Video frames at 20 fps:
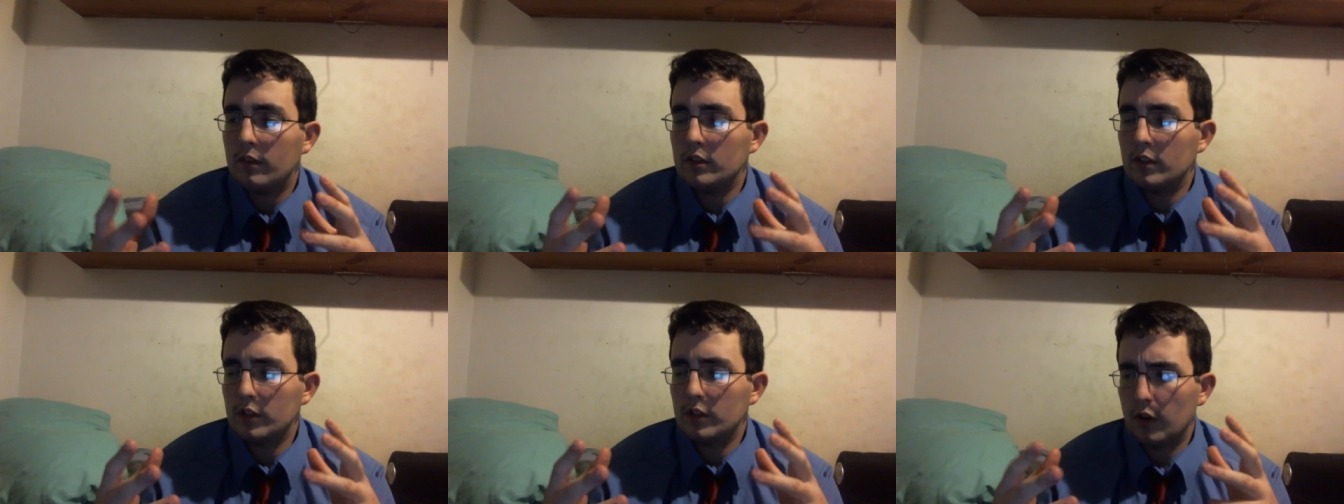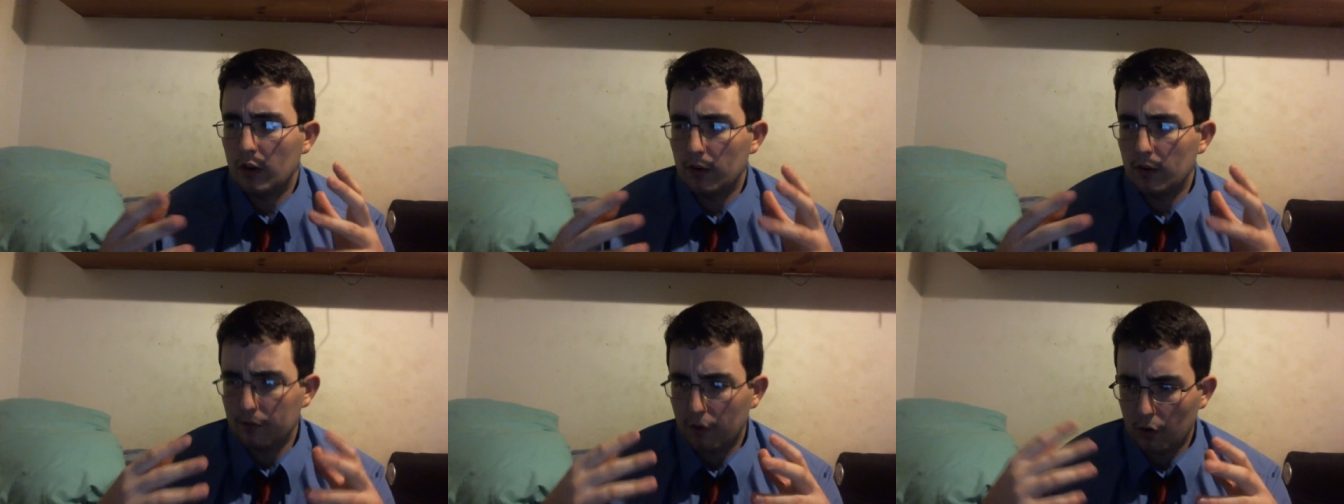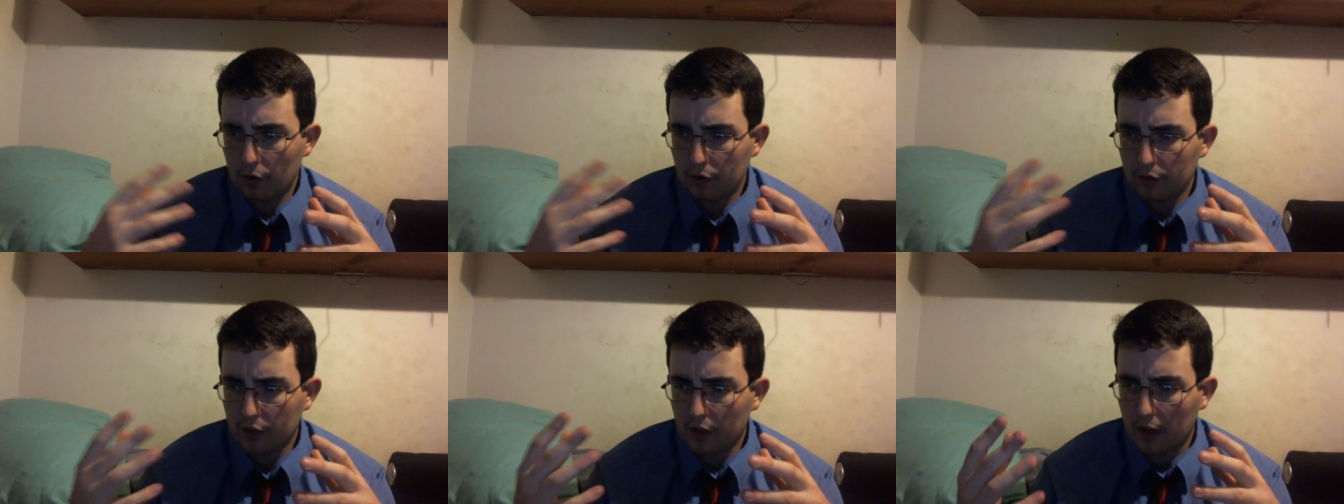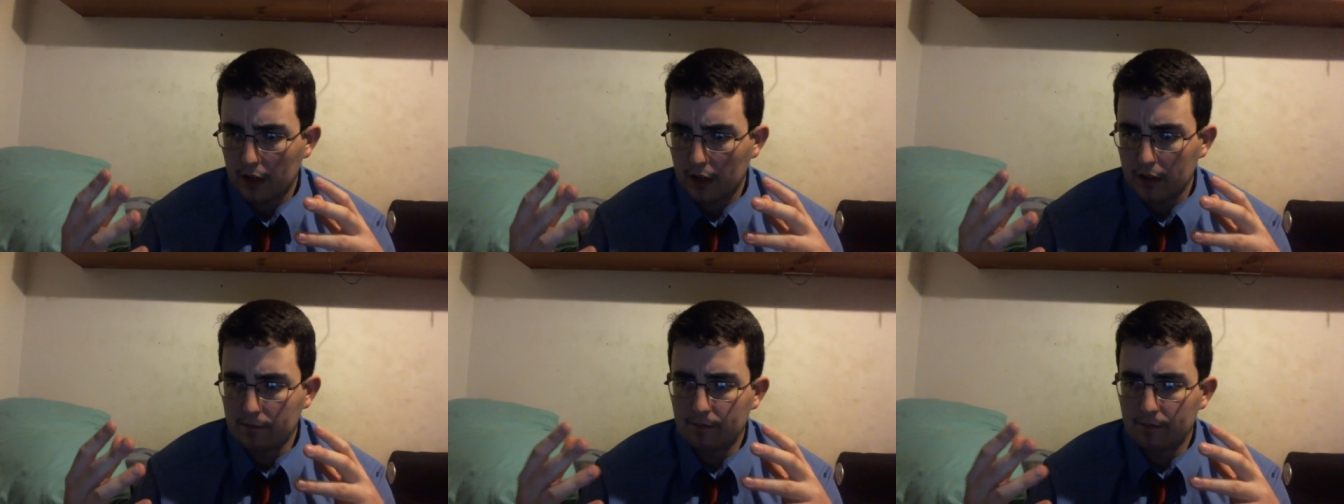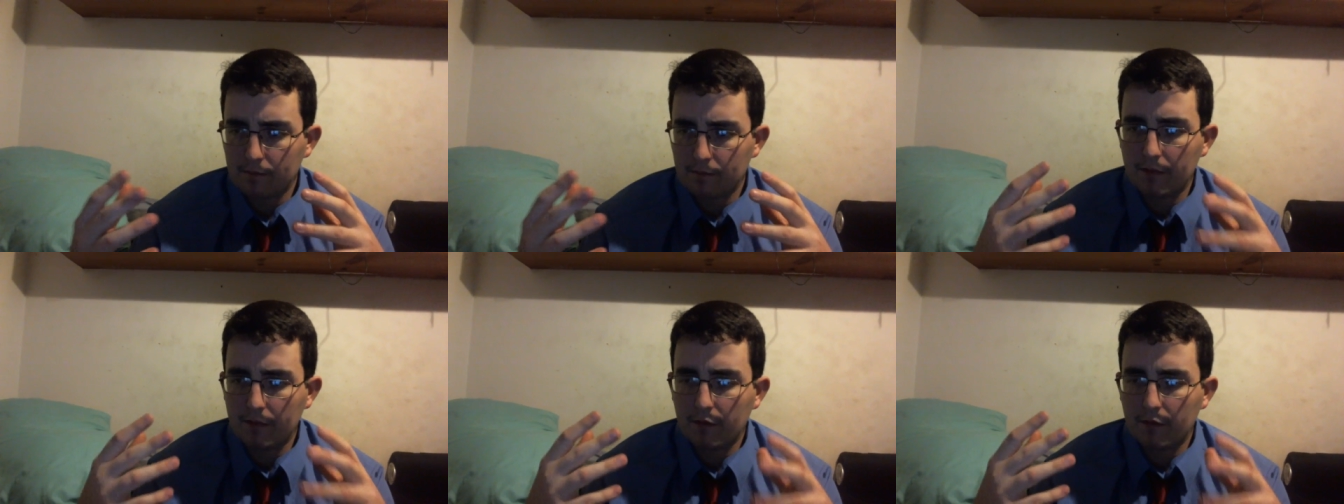to go forth on
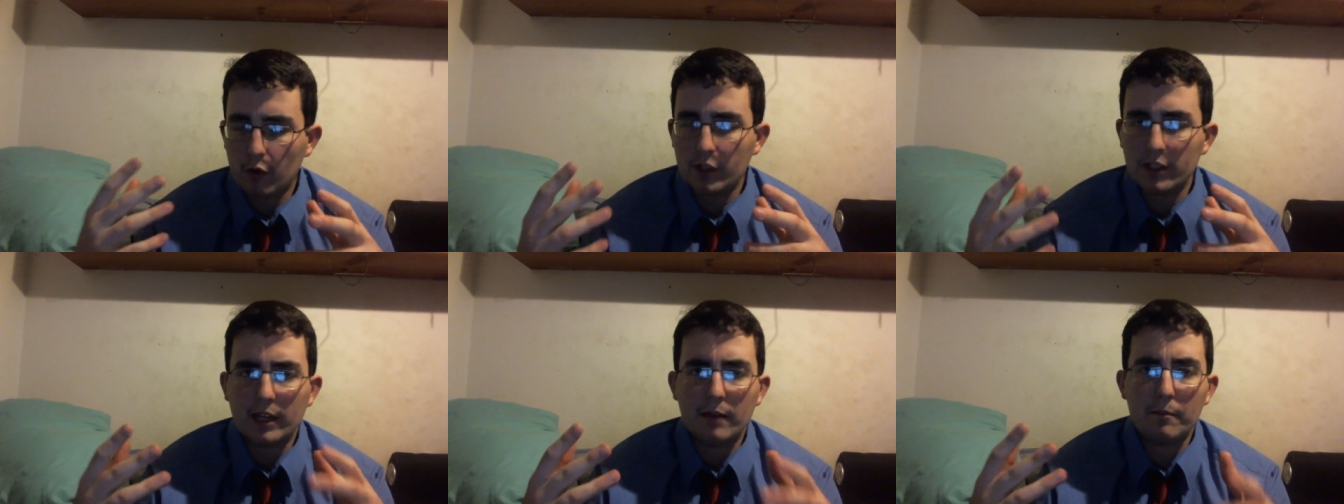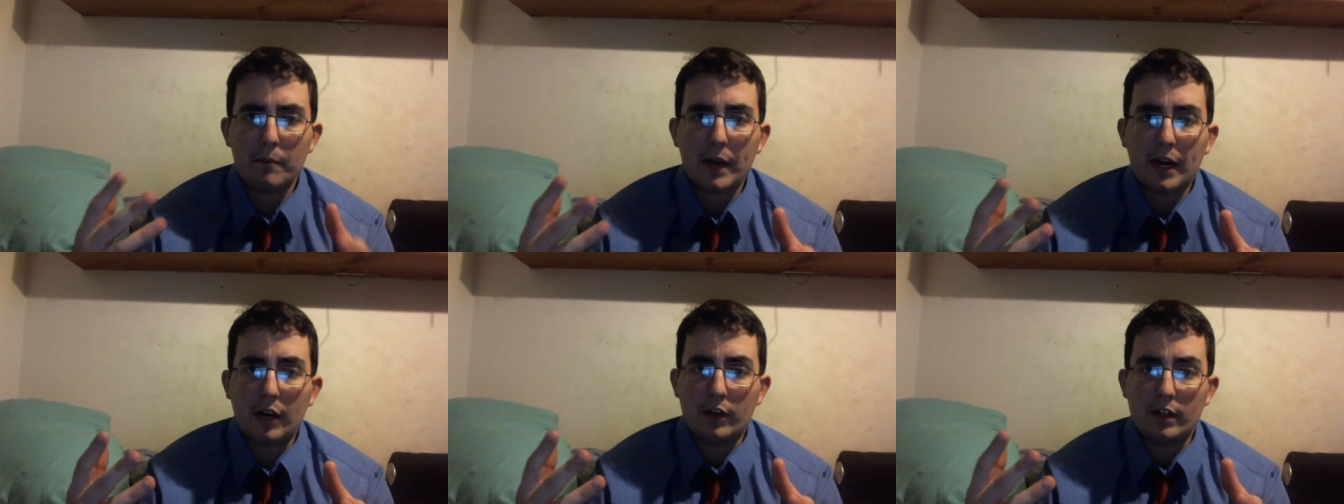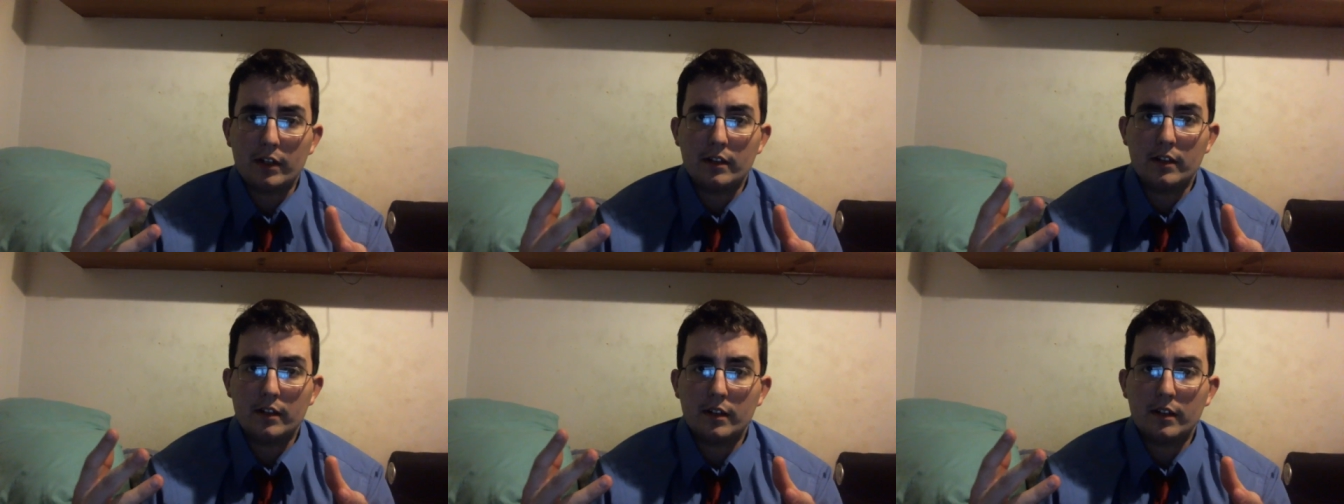before you get married.